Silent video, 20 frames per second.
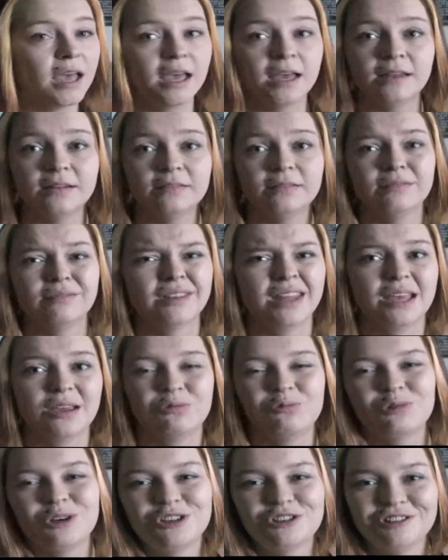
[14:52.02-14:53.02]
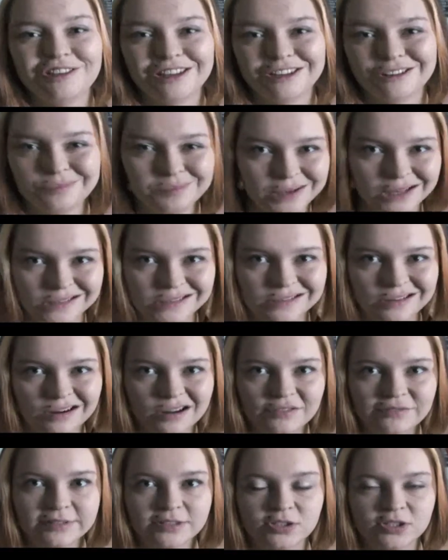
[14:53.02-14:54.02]
And like when you get her pissed
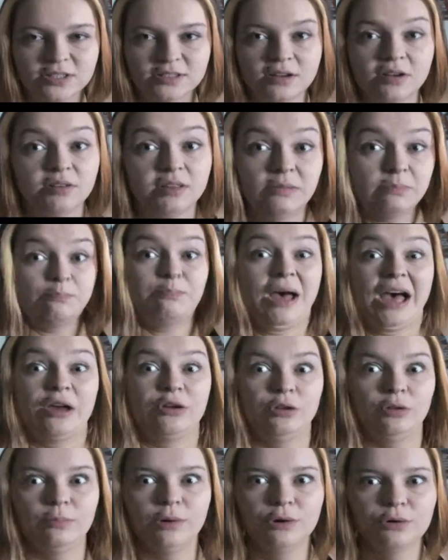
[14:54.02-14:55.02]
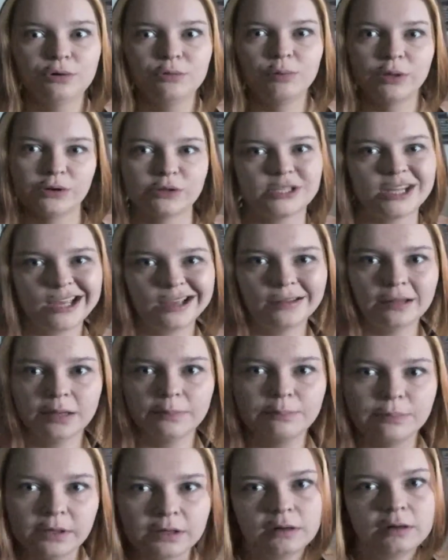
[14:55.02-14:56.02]
off and she's all in battle mode with her tail
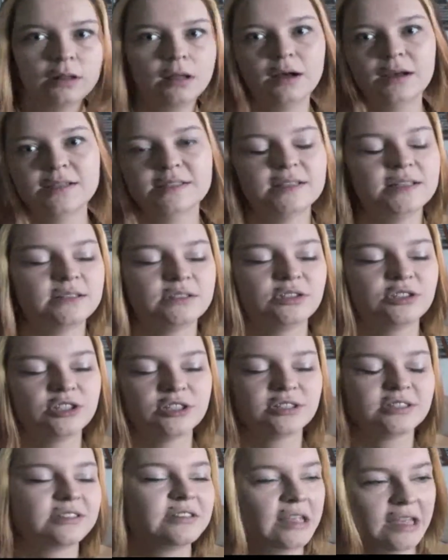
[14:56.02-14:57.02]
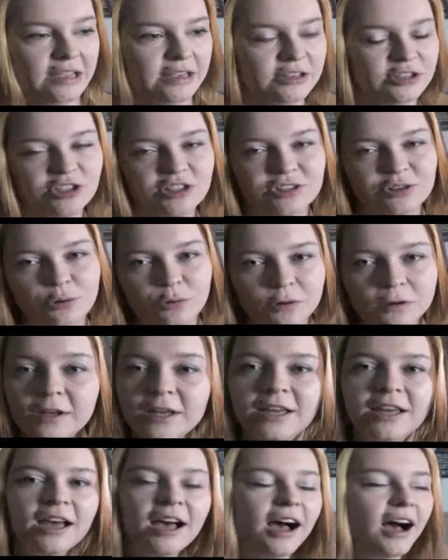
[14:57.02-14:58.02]
up and her claws, it's just like, she's cool.
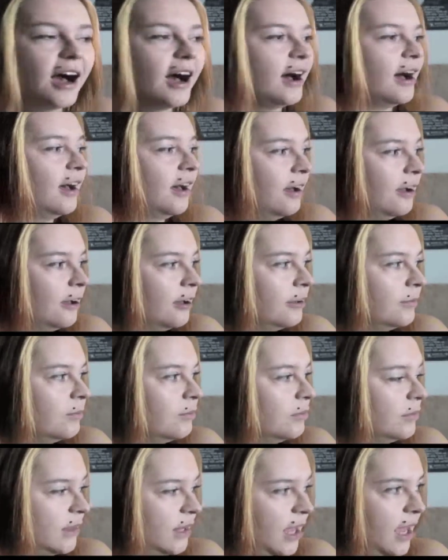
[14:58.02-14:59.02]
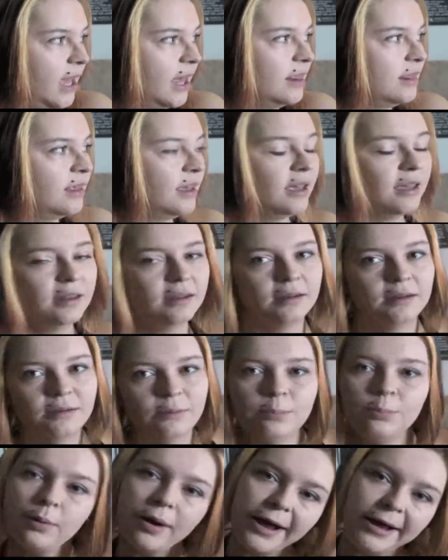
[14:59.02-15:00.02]
And
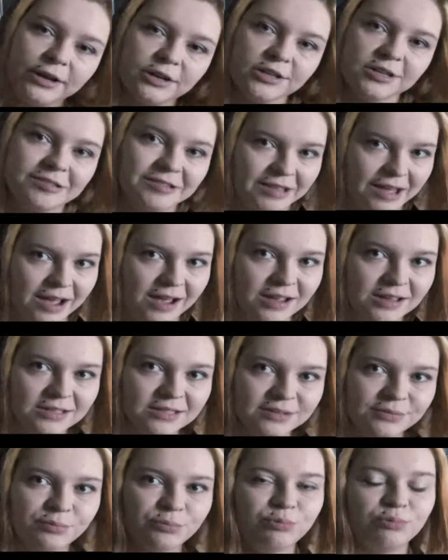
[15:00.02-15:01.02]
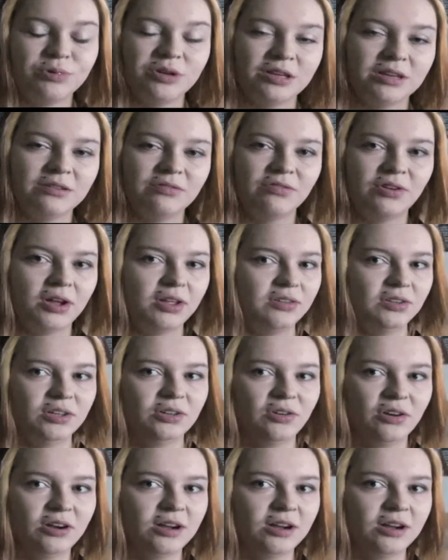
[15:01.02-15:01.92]
then prior to that, we finally